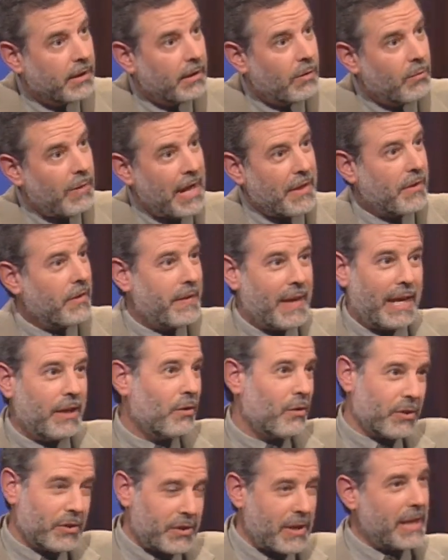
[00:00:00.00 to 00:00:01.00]
rather than
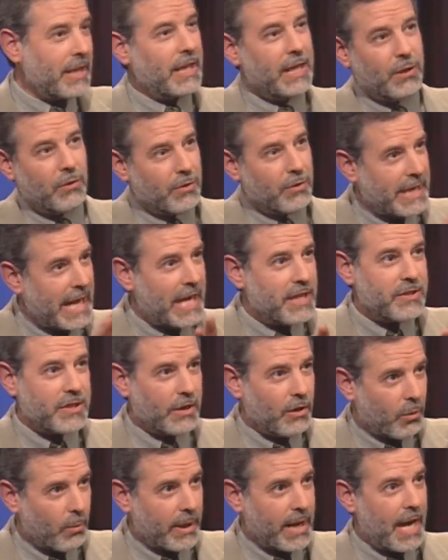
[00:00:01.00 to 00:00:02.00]
her singing or
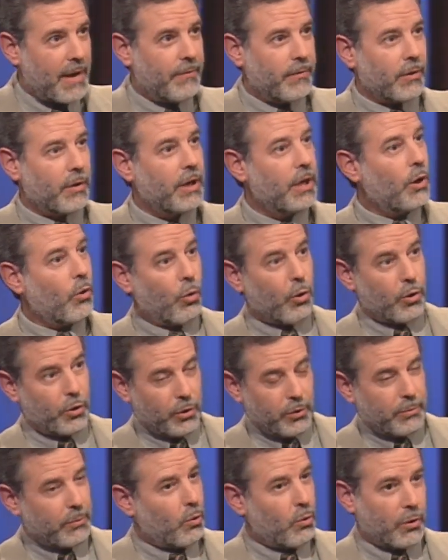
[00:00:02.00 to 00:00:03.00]
dancing or whatever or
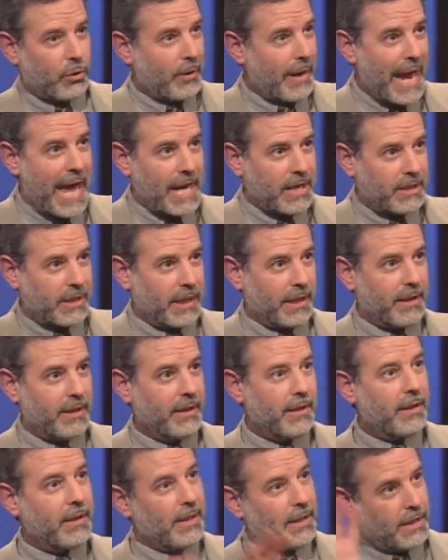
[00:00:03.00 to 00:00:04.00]
her, or her acting.
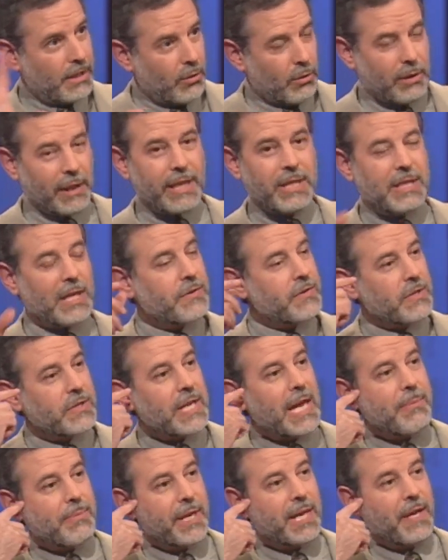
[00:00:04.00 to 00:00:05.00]
You know, Clinton does the
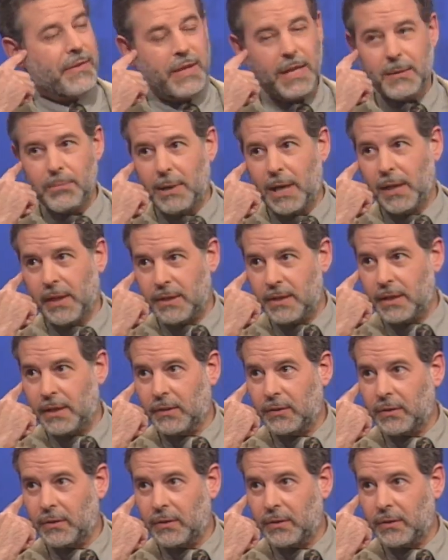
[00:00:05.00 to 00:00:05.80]
same thing, I think, in politics.